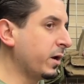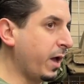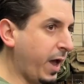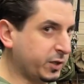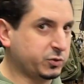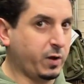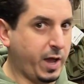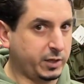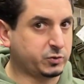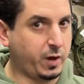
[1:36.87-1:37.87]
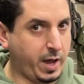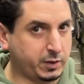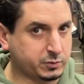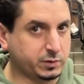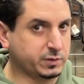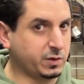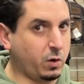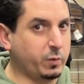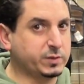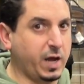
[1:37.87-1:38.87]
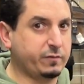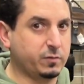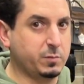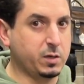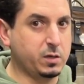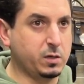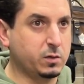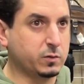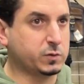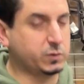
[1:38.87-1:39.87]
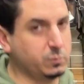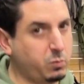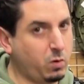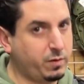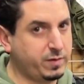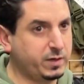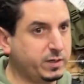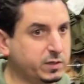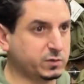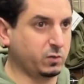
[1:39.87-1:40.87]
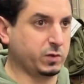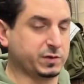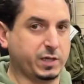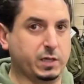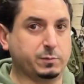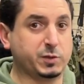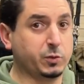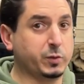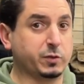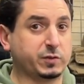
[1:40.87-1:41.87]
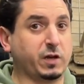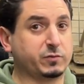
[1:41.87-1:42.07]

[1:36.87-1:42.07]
extra. It doesn't always have to be super authentic, so long as it keeps you and your stuff